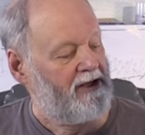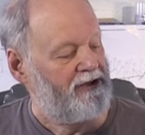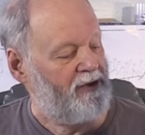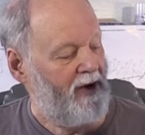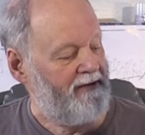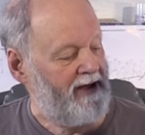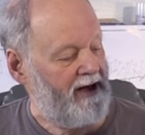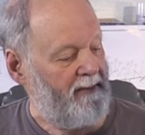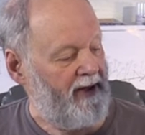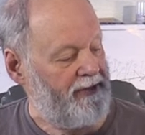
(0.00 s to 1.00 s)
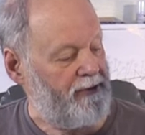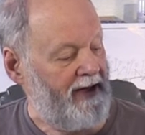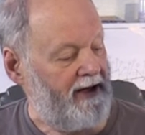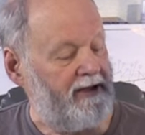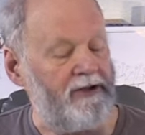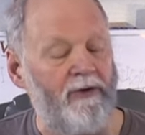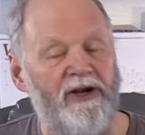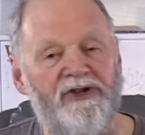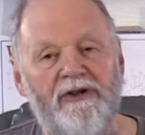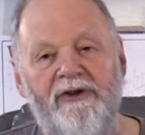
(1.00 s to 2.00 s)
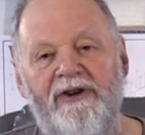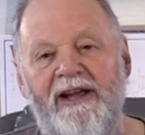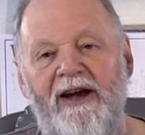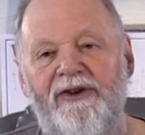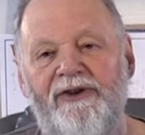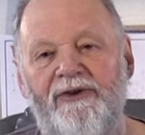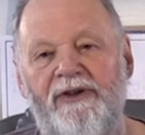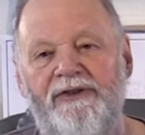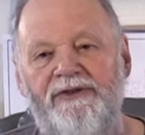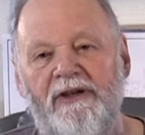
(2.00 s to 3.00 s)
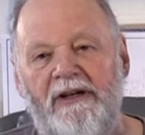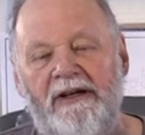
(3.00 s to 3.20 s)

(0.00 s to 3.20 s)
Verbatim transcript: So I've kind of been through that iteration learning how to do this.